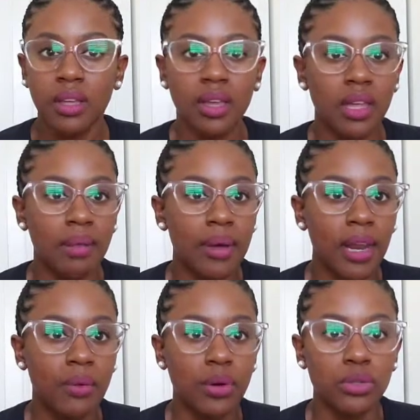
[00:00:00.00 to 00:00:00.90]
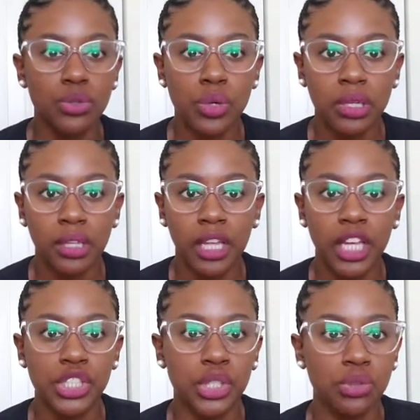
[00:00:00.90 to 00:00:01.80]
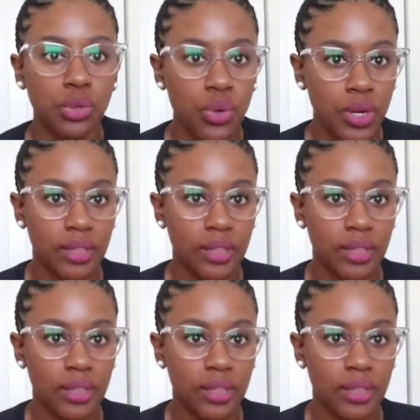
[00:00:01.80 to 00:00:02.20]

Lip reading: anybody that want to do it, that they should do it,